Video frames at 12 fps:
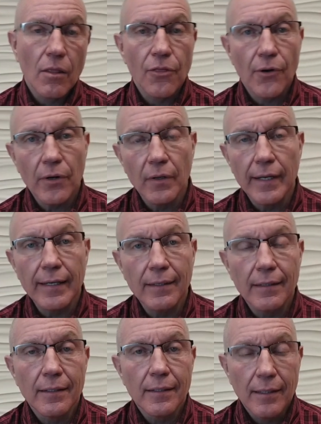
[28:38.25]

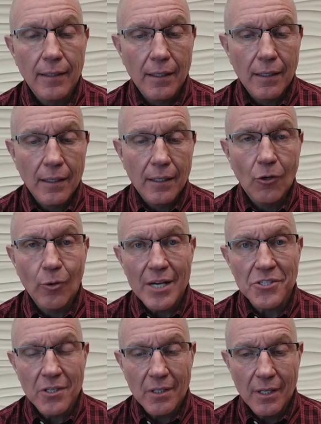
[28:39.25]
Thirdly,
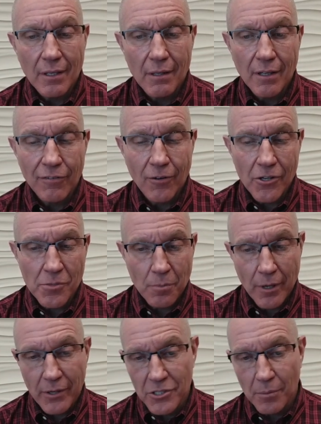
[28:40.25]
questioning the first
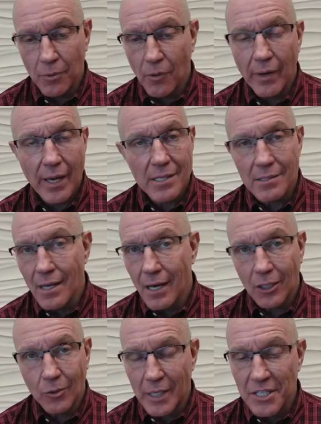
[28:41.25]
principle is
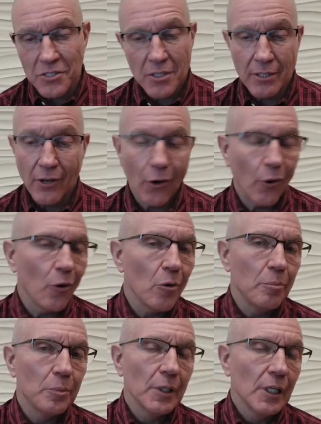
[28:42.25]
not questioning
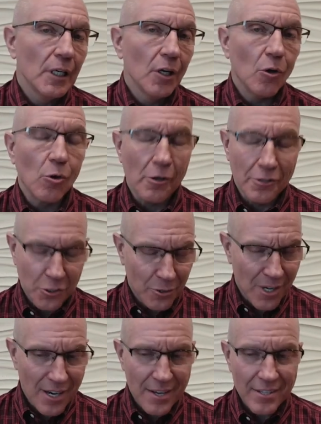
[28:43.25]
hope or
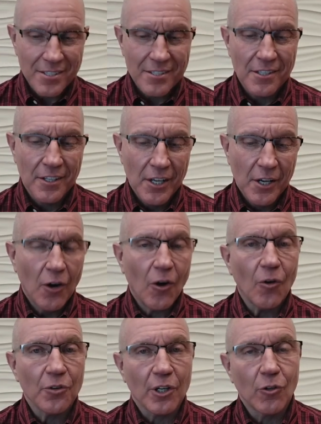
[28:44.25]
trust
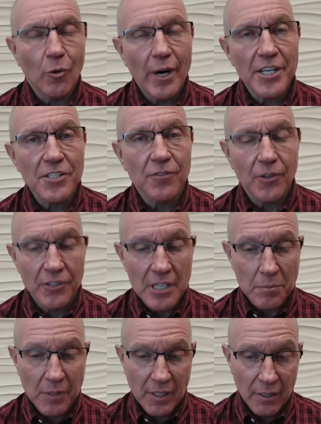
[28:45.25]
or the quest for
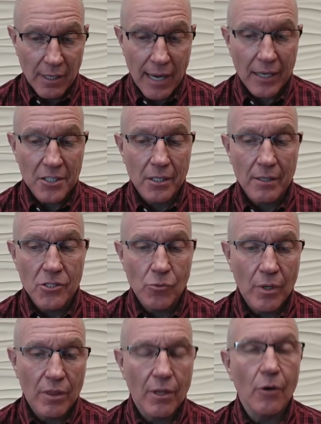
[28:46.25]
deep connections
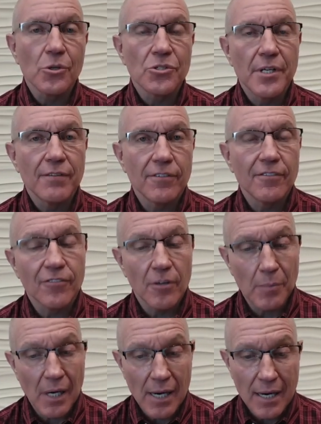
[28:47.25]
with those different
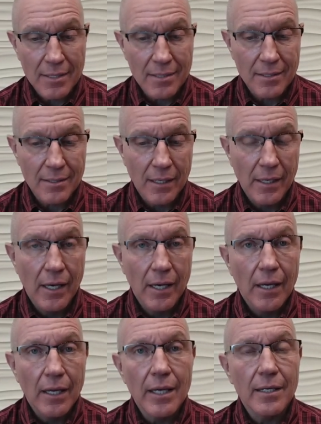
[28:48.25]
from us.
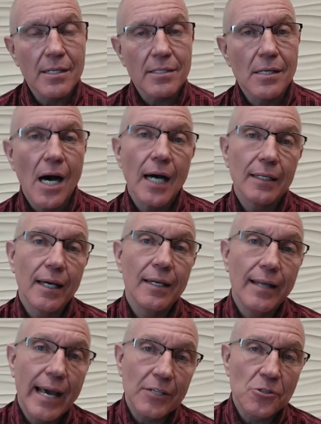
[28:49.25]
It is not
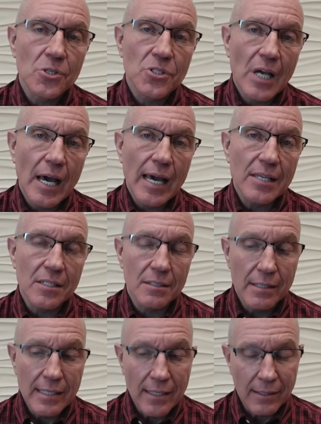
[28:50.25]
an exercise in
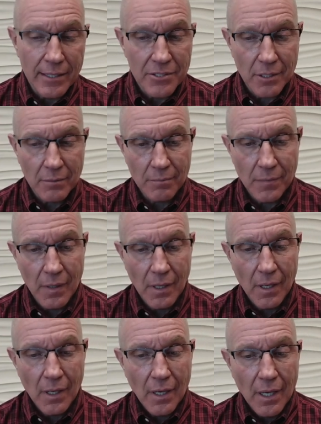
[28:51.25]
nihilism.
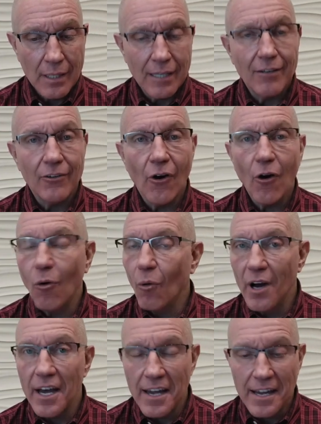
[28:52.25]
It in no
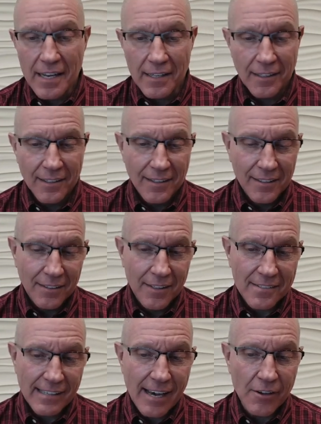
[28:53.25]
way
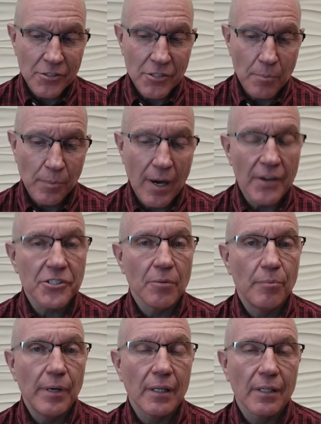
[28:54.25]
discounts the
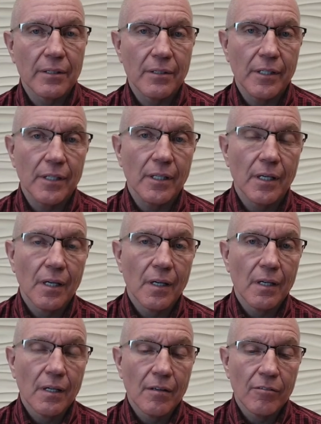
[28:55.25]
possibility
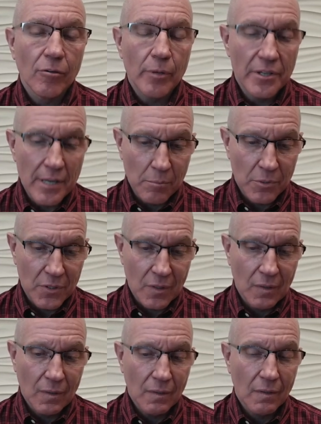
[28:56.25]
for
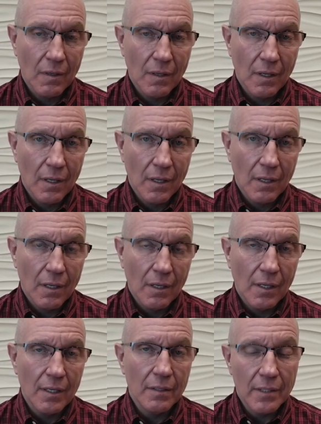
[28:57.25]
redemption.
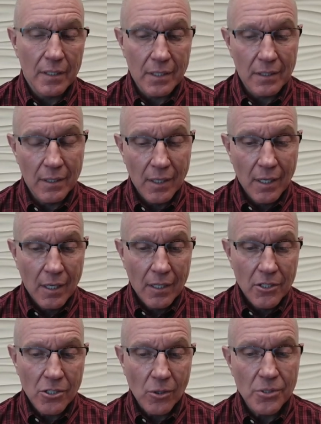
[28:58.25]
Indeed,
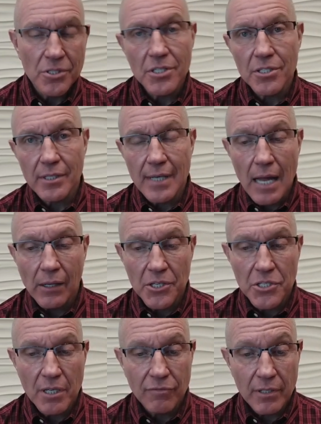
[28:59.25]
Schulz's
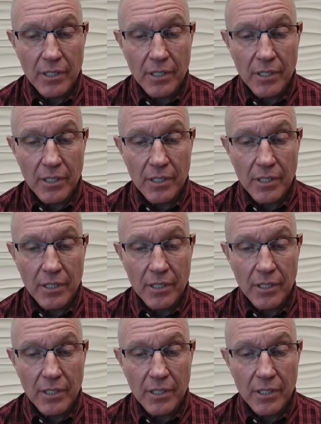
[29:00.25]
theology of